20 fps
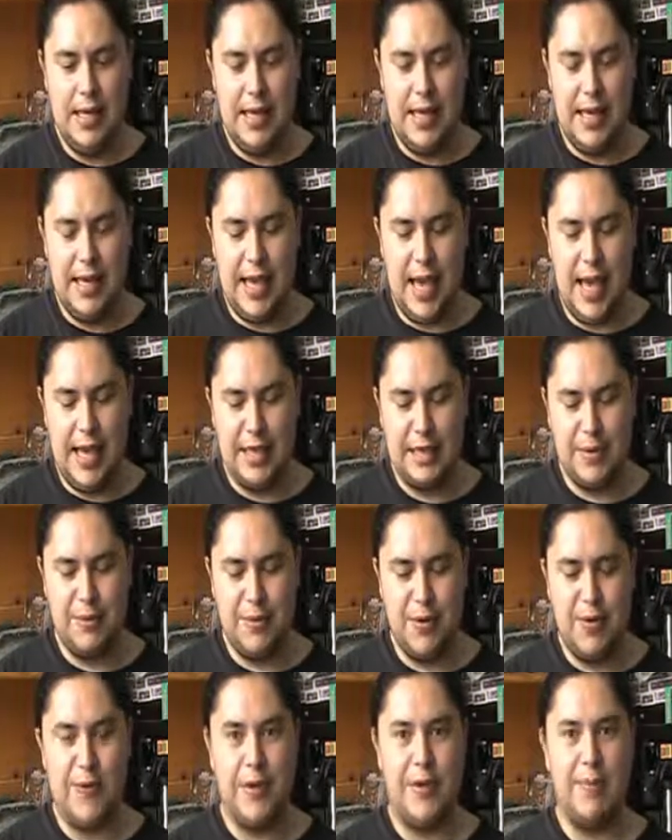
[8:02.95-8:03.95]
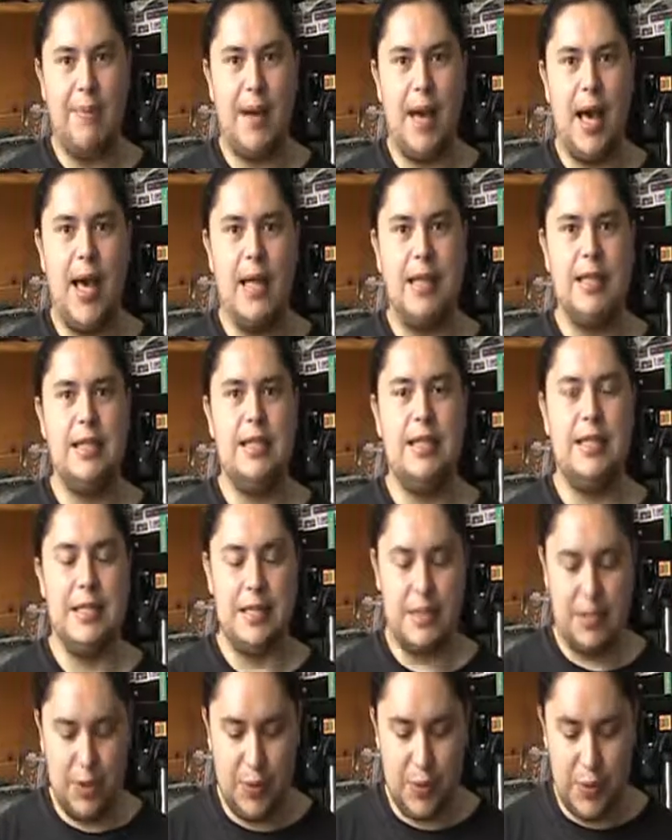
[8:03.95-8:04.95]
He has moving parts.
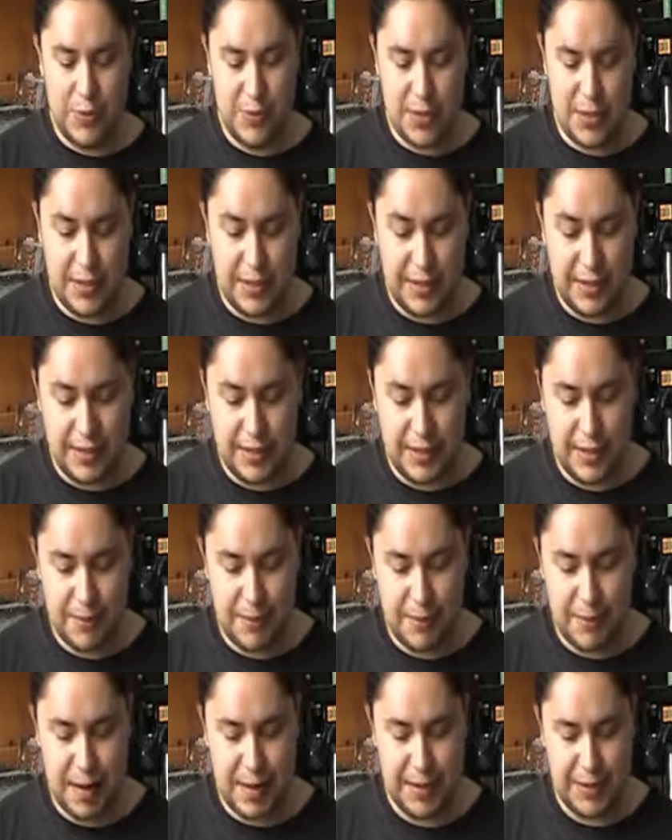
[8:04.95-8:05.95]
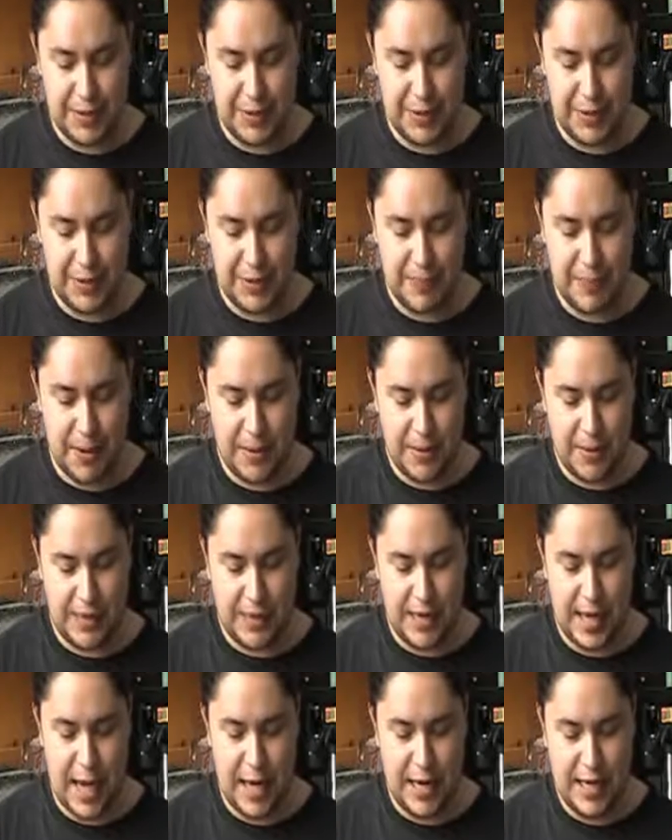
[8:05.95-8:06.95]
His torso can separate to expose a
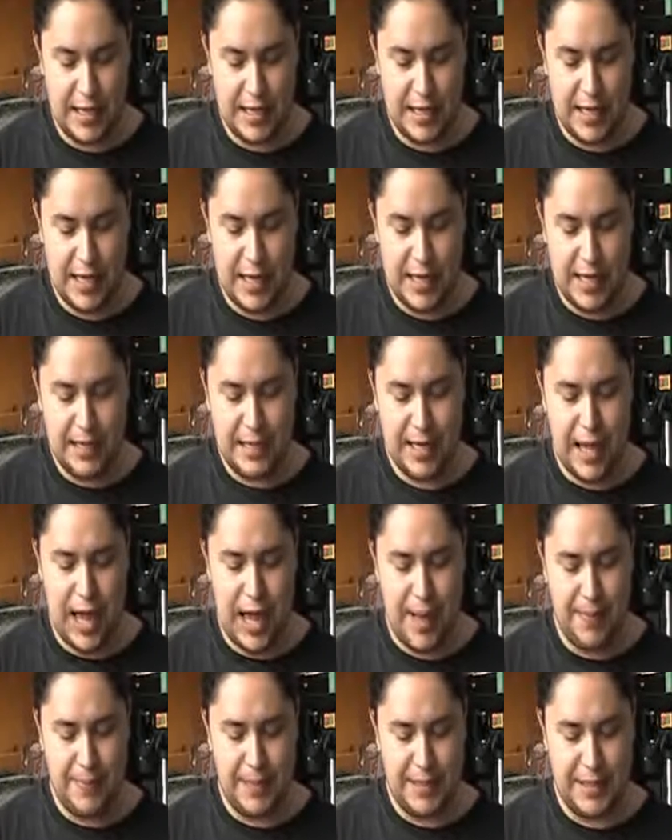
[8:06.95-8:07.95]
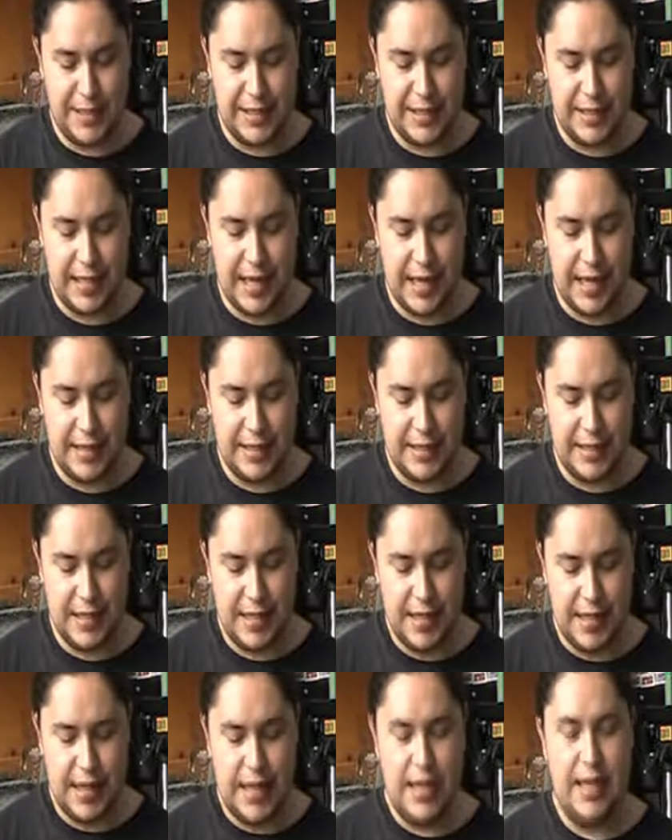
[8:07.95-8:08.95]
cannon. His arms extend.
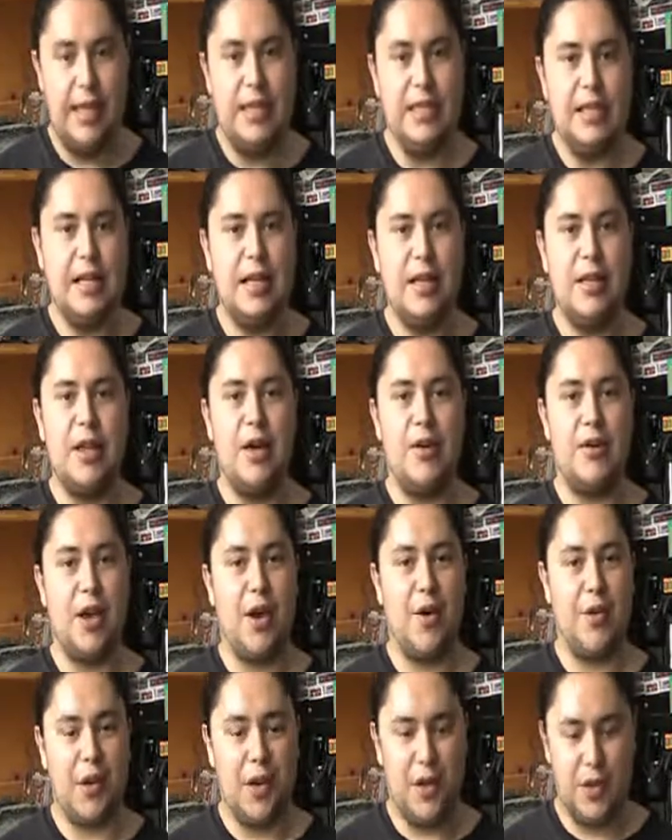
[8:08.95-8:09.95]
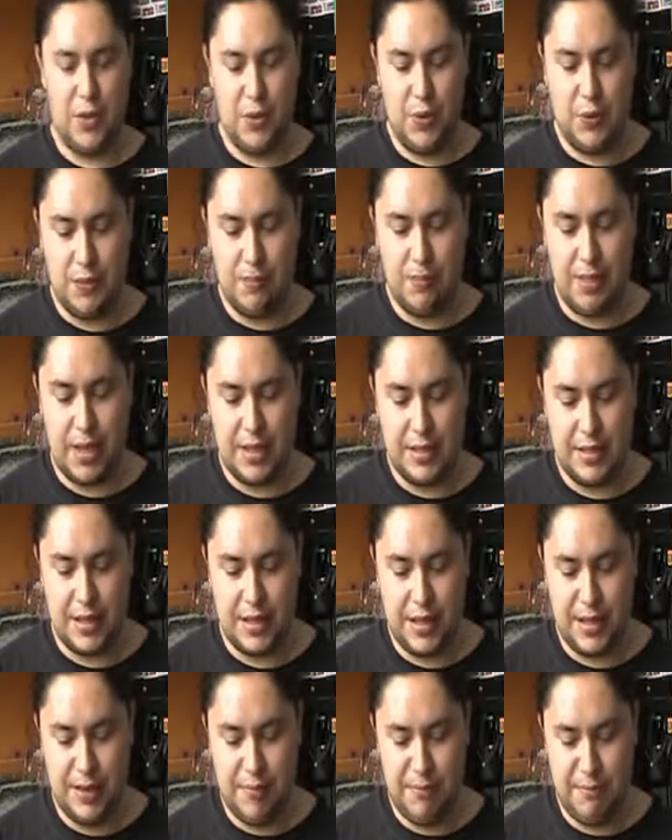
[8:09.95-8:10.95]
He's got a lot going on to him plus
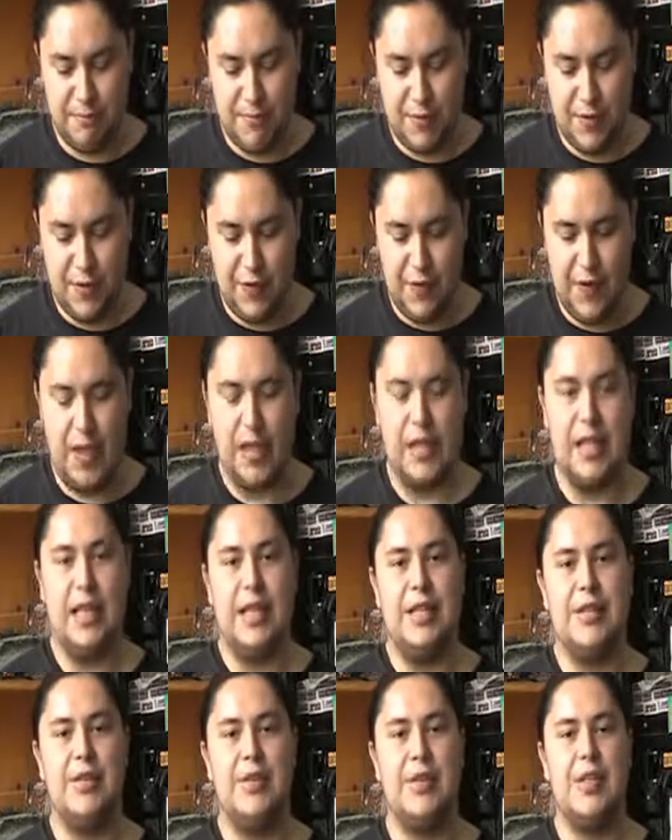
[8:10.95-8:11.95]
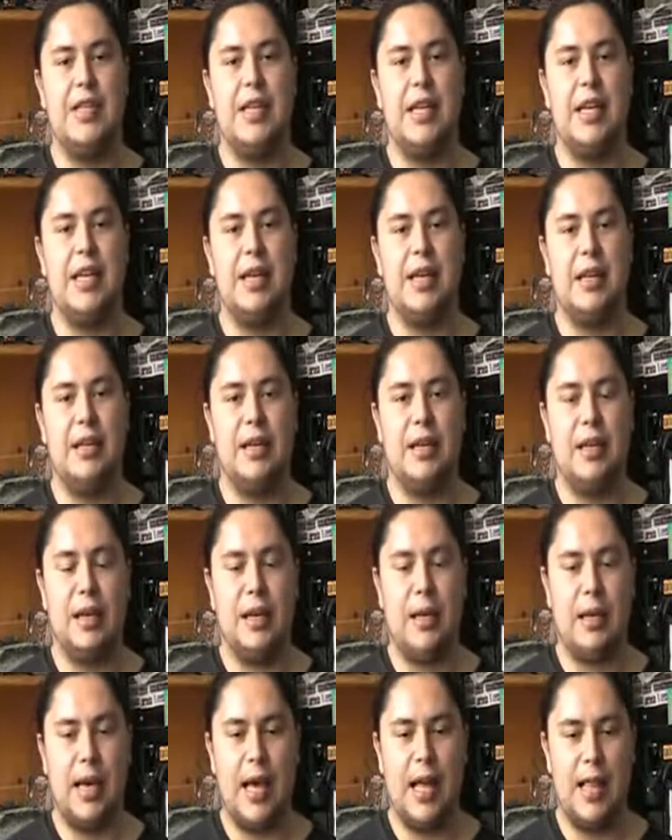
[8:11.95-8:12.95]
a fairly
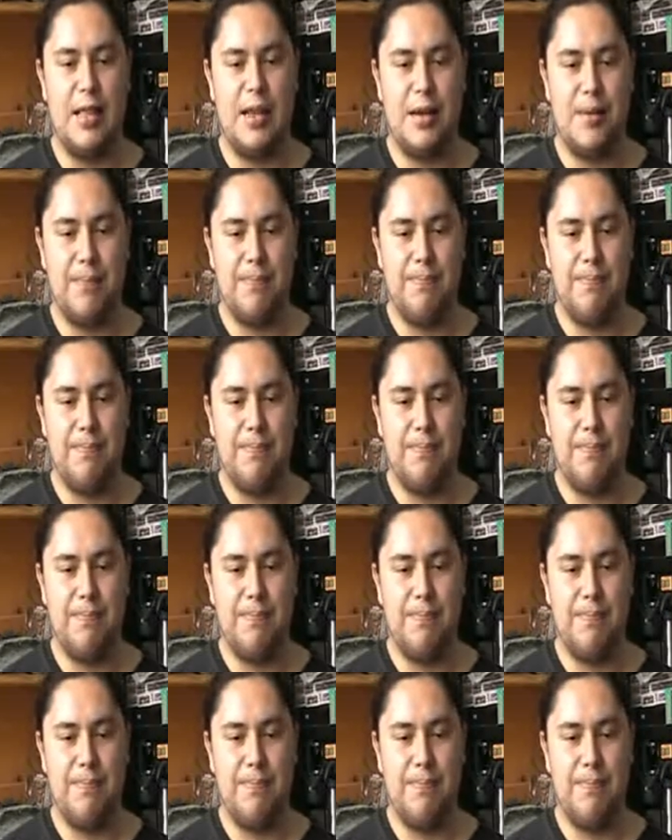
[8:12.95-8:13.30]
interesting colour.